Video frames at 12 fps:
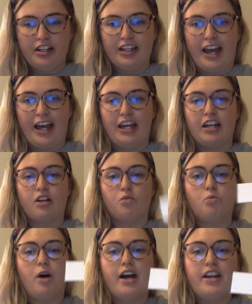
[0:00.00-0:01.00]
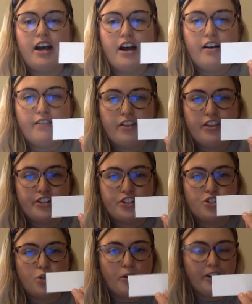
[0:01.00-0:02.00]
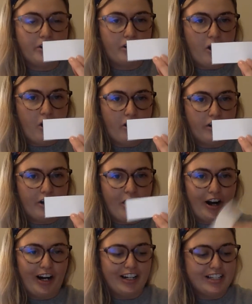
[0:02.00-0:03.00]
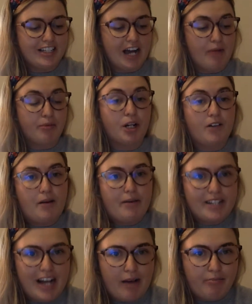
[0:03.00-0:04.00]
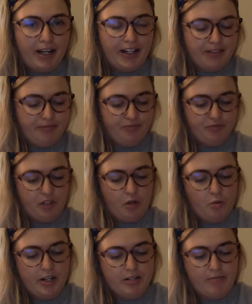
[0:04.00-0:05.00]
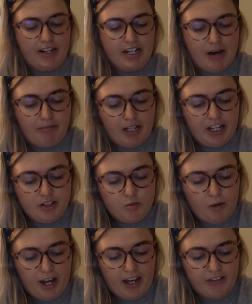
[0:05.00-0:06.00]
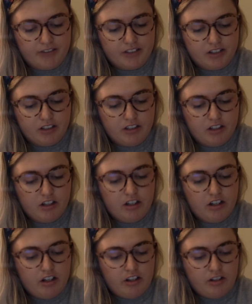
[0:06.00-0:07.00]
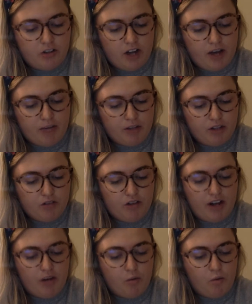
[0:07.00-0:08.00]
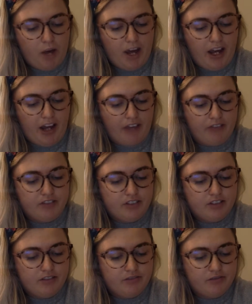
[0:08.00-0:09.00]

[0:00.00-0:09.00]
Okay, and on one of the shorter cards, I'm going to write my topic, which my topic is waves. So I'm going to write waves